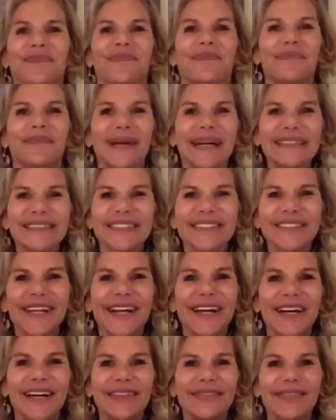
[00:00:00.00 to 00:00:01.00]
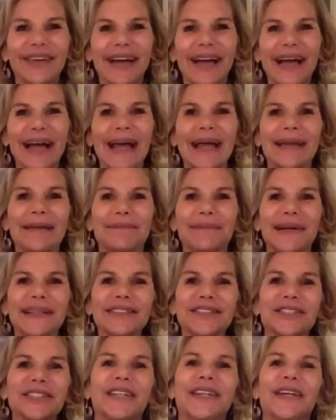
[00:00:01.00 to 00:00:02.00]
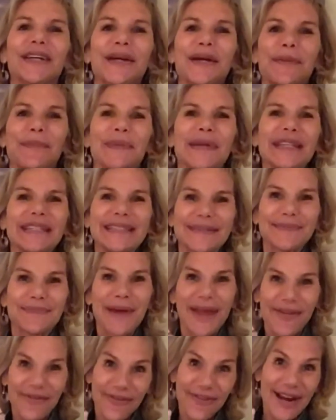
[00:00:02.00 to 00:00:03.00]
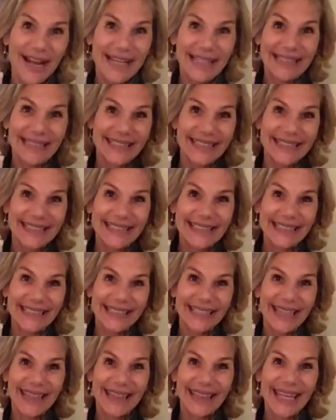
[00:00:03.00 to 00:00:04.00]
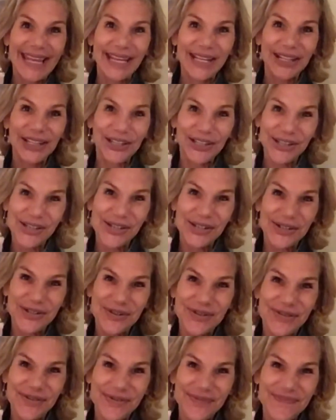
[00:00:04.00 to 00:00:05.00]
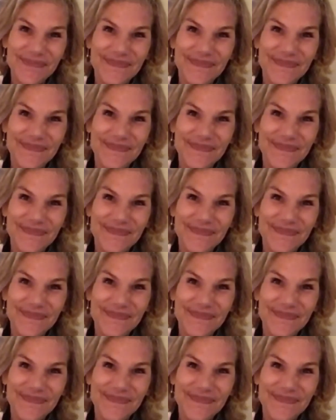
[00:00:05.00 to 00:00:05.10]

Much love and much peace, my friends. Thank you.